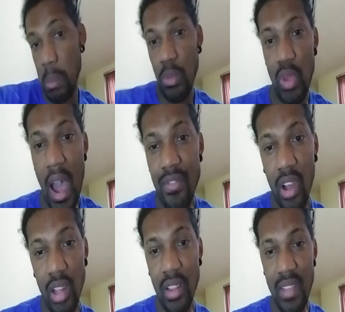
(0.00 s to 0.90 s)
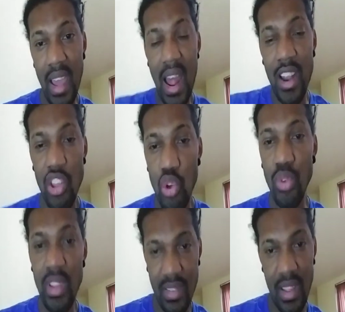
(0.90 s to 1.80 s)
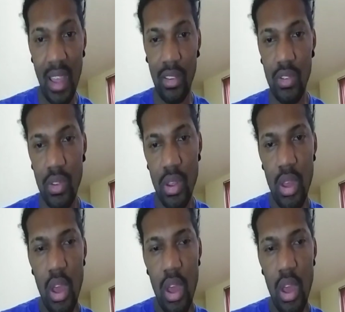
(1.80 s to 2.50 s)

you got to understand how to use these things.